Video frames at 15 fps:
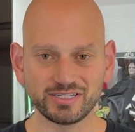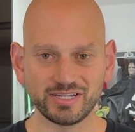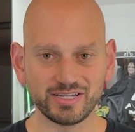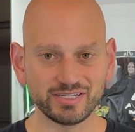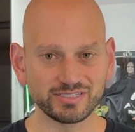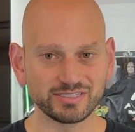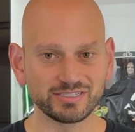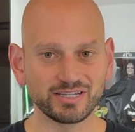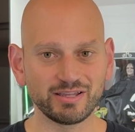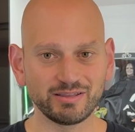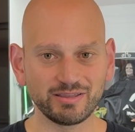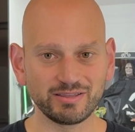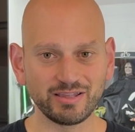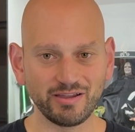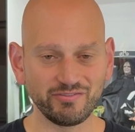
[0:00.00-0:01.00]
is
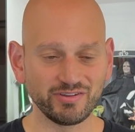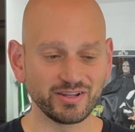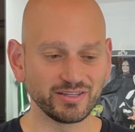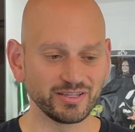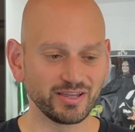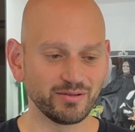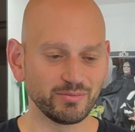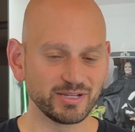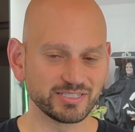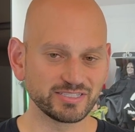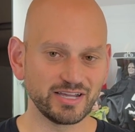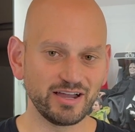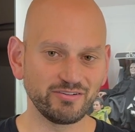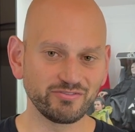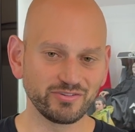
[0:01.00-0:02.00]
definitely a
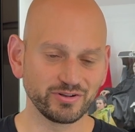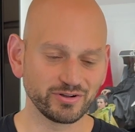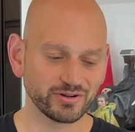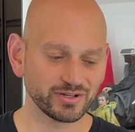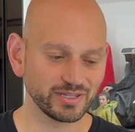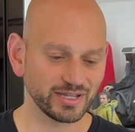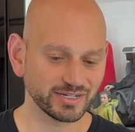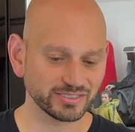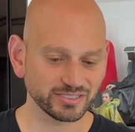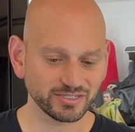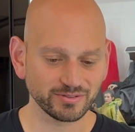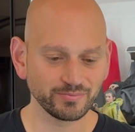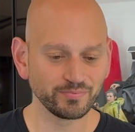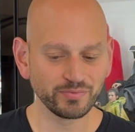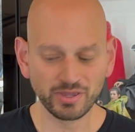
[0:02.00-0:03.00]
must-have for your
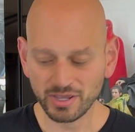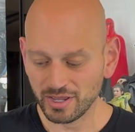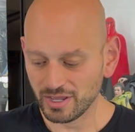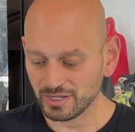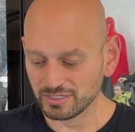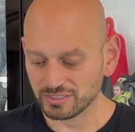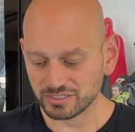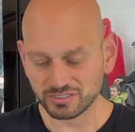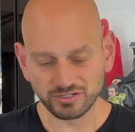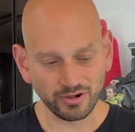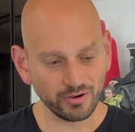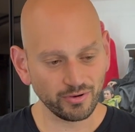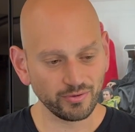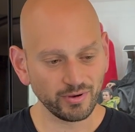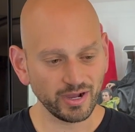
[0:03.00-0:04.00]
collection.
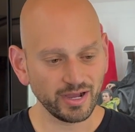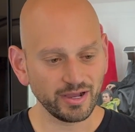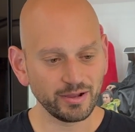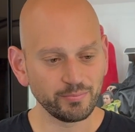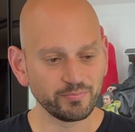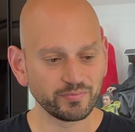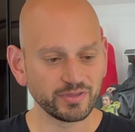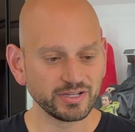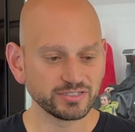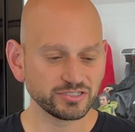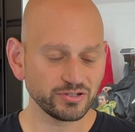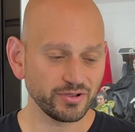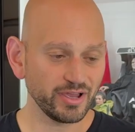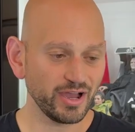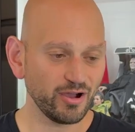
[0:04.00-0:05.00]
So
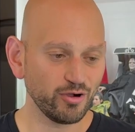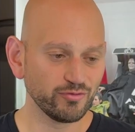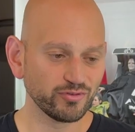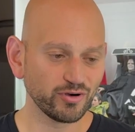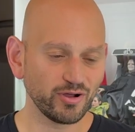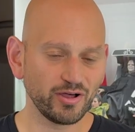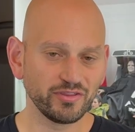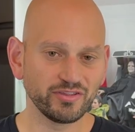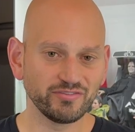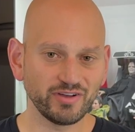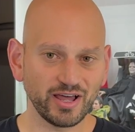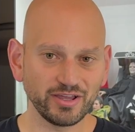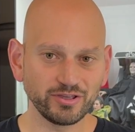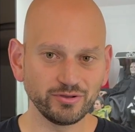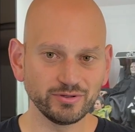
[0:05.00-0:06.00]
yeah, overall the
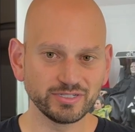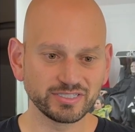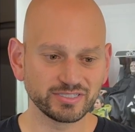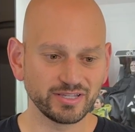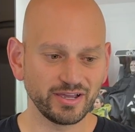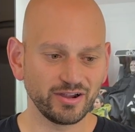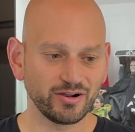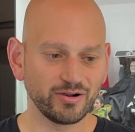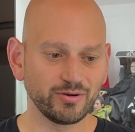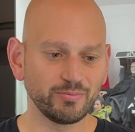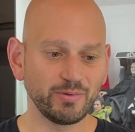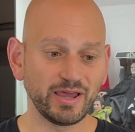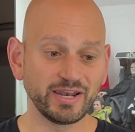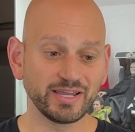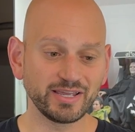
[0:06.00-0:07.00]
value is there,
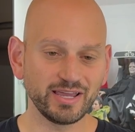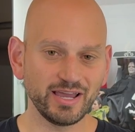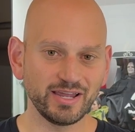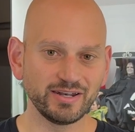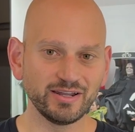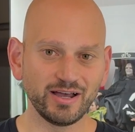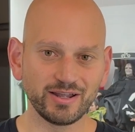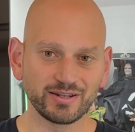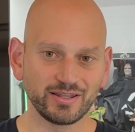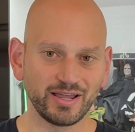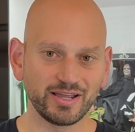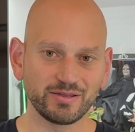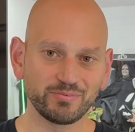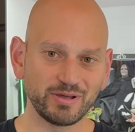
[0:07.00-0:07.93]
and again, unlike